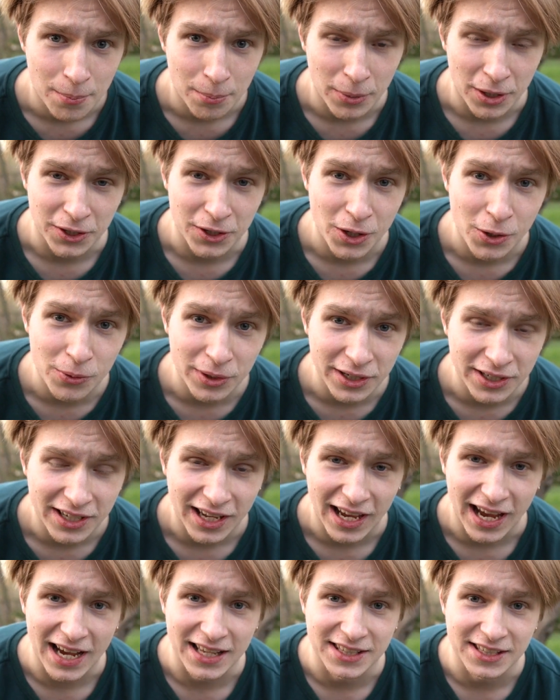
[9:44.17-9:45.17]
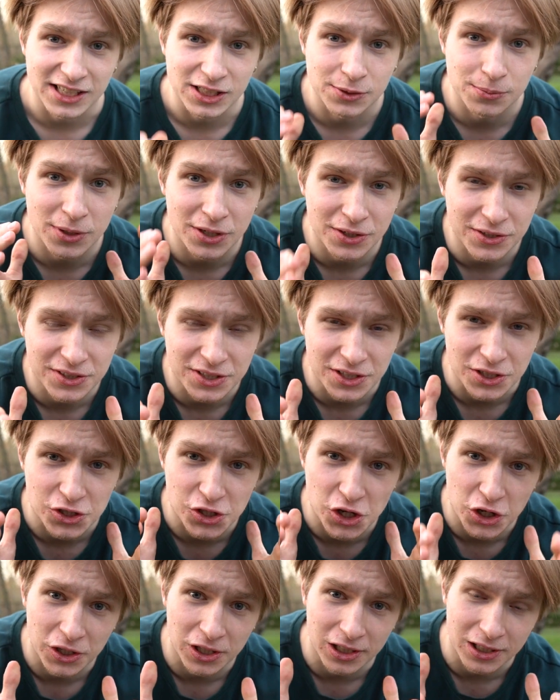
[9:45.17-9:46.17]
by going and experiencing
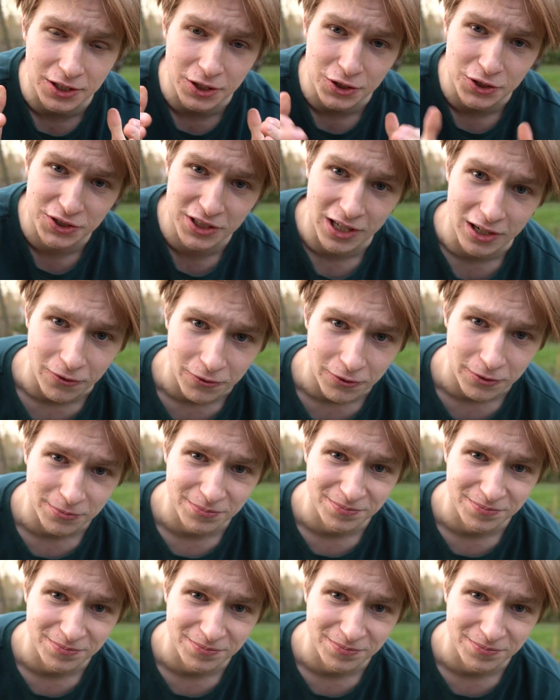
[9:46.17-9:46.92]
journaling yourself.